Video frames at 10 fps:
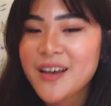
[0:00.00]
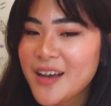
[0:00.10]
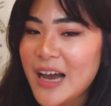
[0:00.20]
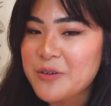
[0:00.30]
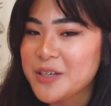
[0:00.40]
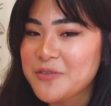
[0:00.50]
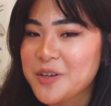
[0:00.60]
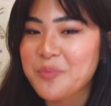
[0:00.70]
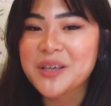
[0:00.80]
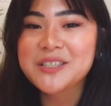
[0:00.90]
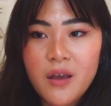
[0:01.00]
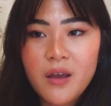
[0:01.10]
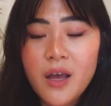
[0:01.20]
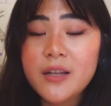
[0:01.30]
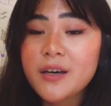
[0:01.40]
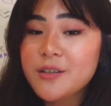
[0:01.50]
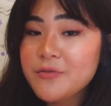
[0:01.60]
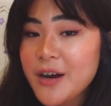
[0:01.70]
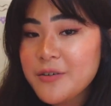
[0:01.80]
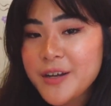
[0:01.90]
I would give it a miss. Another
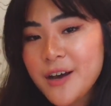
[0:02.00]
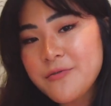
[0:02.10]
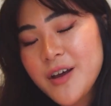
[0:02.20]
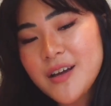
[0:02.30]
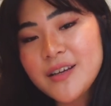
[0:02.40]
viral cafe